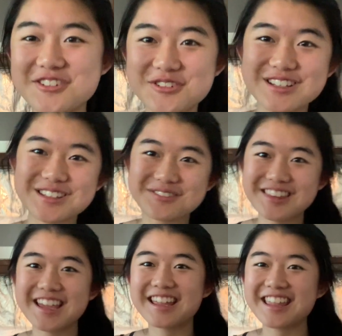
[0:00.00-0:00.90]
doing
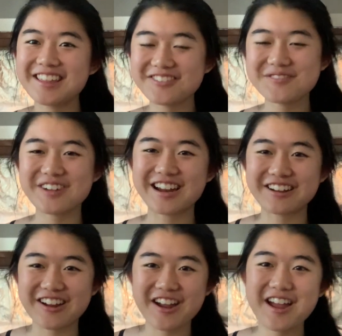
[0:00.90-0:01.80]
something even
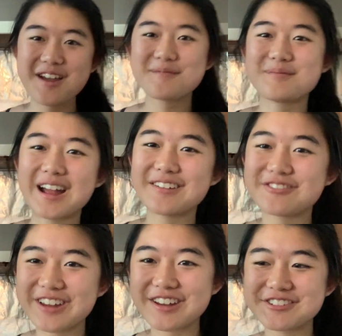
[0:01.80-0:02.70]
better my
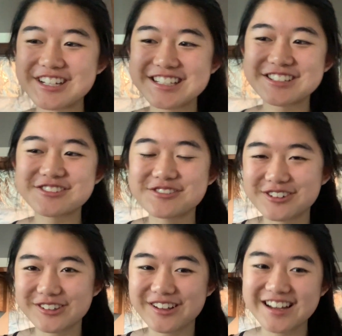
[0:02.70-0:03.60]
favorite
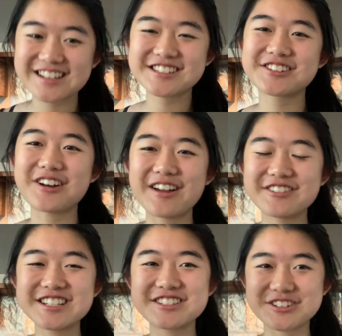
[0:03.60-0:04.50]
school lunch. So
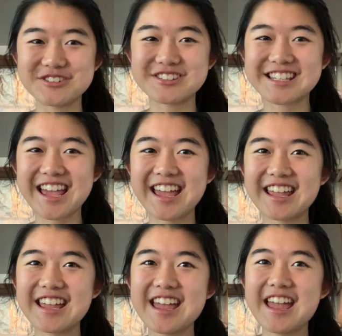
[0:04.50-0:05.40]
every
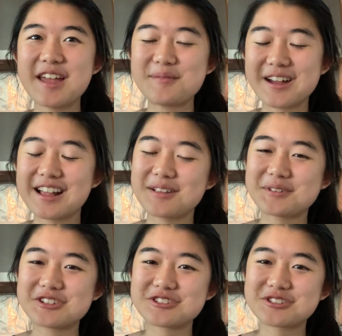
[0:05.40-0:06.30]
Tuesday in my
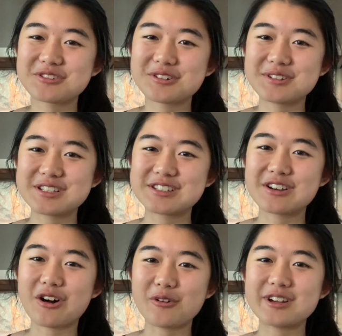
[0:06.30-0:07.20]
elementary school, we used
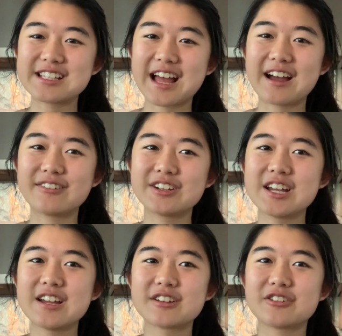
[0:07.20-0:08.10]
to always have
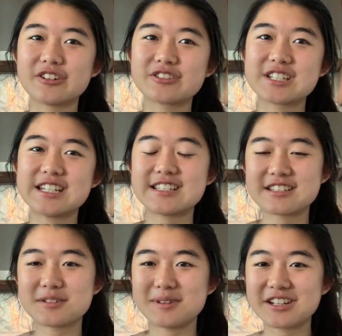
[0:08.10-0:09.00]
grilled cheese
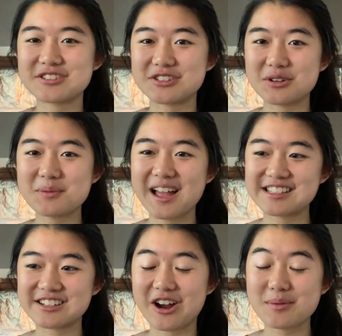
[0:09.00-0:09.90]
and tomato soup
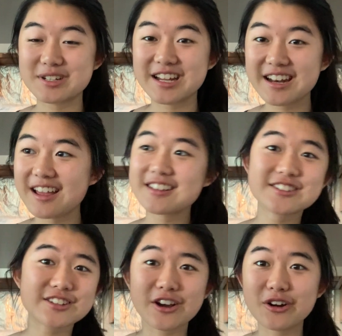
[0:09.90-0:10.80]
as an option.
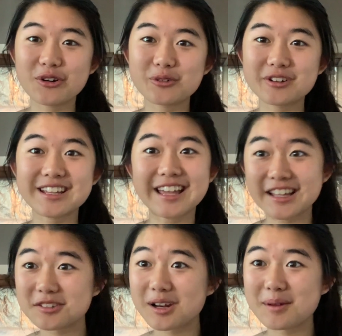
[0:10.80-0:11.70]
So
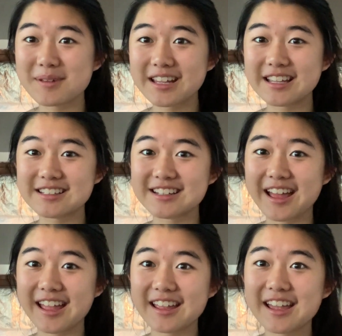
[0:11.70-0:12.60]
guess what I'm making
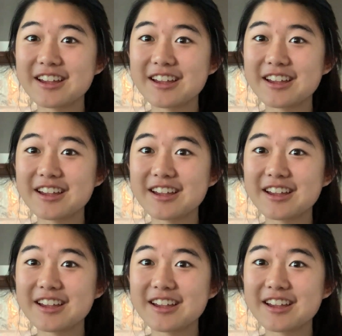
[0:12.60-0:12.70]
today?